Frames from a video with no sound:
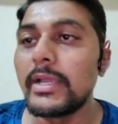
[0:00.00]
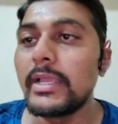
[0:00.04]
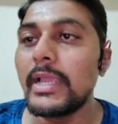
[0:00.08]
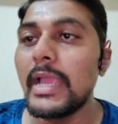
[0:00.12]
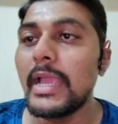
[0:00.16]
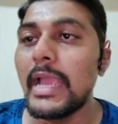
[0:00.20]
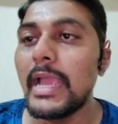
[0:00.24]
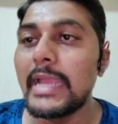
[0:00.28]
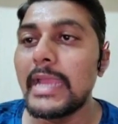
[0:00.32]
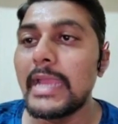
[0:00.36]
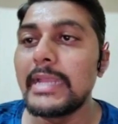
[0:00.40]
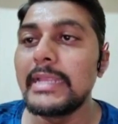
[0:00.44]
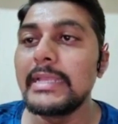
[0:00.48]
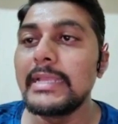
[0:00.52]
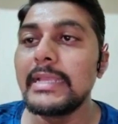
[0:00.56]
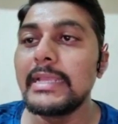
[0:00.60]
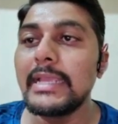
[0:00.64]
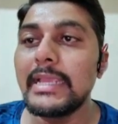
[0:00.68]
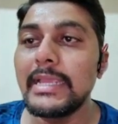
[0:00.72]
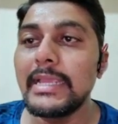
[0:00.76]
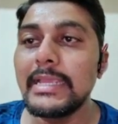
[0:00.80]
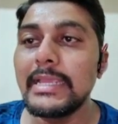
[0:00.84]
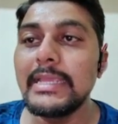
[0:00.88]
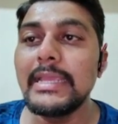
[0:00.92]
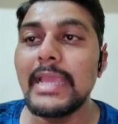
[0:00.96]
adding
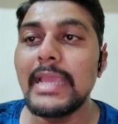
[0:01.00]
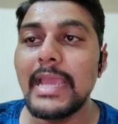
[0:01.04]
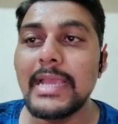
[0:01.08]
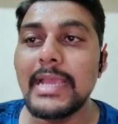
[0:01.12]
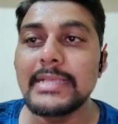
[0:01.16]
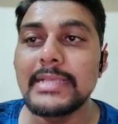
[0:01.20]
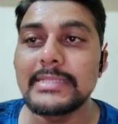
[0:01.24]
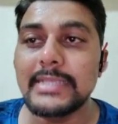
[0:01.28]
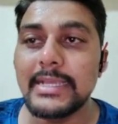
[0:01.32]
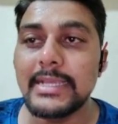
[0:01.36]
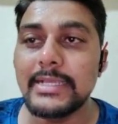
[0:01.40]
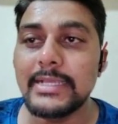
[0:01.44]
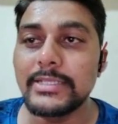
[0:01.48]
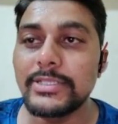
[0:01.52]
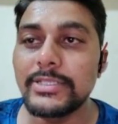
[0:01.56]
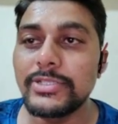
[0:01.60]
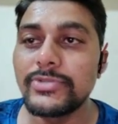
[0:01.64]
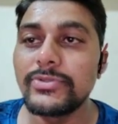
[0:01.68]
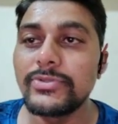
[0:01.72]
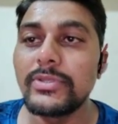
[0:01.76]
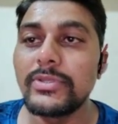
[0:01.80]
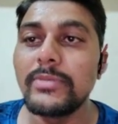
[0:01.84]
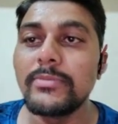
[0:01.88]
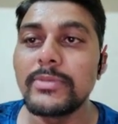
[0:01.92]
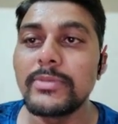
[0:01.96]
ess to the
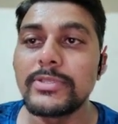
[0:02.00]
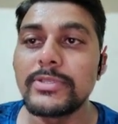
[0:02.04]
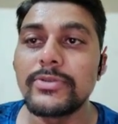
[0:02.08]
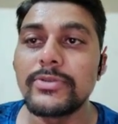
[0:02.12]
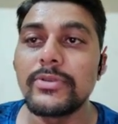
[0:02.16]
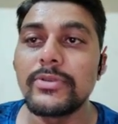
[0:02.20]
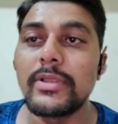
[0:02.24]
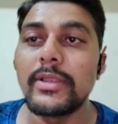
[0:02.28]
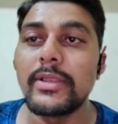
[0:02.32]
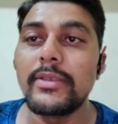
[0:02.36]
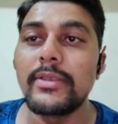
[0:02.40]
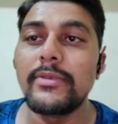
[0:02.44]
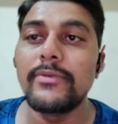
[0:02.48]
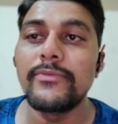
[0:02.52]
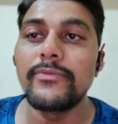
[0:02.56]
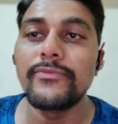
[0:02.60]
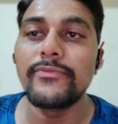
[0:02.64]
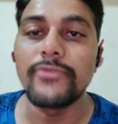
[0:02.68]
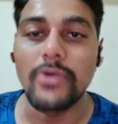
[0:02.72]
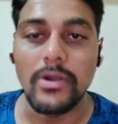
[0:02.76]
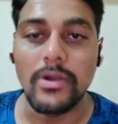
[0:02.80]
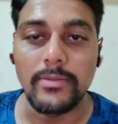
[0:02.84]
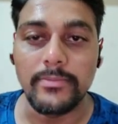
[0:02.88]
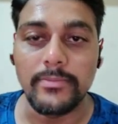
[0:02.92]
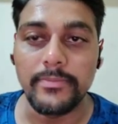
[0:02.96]
masculine
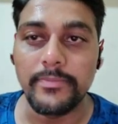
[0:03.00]
form.